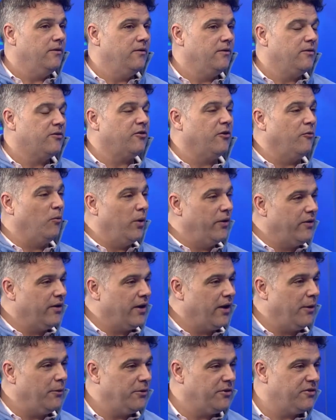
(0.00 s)
So one
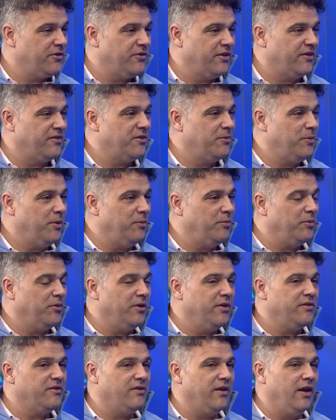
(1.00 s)
thing I would suggest to people
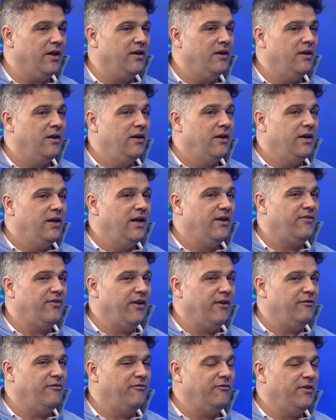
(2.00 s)
is that if
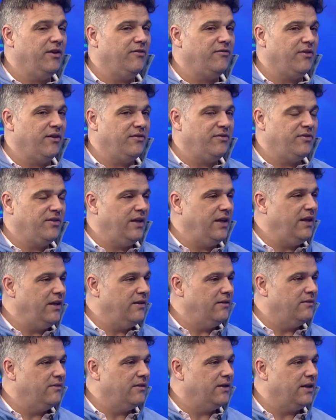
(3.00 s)
they've
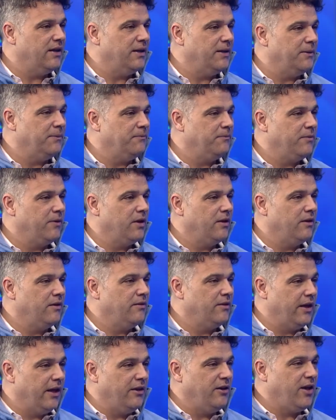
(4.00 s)
seen,
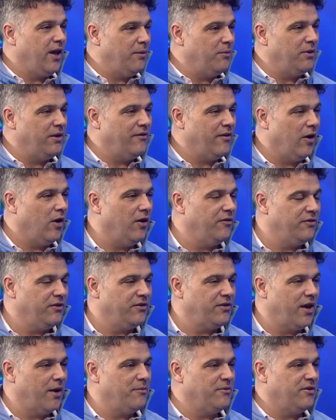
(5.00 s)
and you can't believe how often
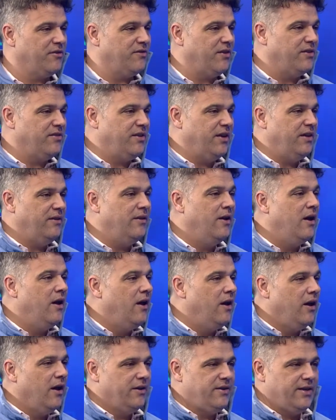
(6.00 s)
this happens, if they've seen
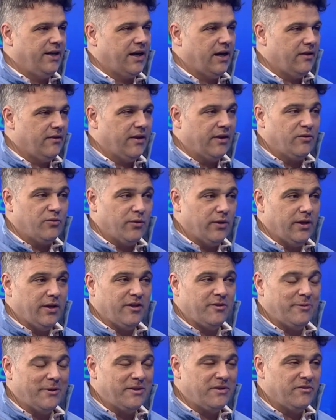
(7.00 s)
a ticket that's really
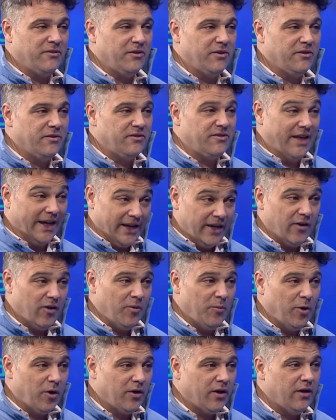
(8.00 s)
expensive on the
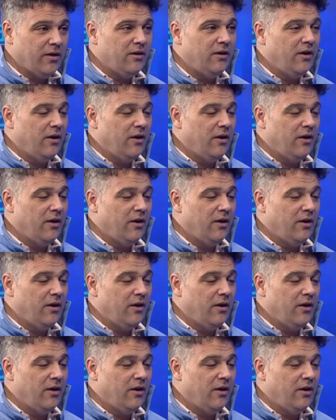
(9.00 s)
secondary market,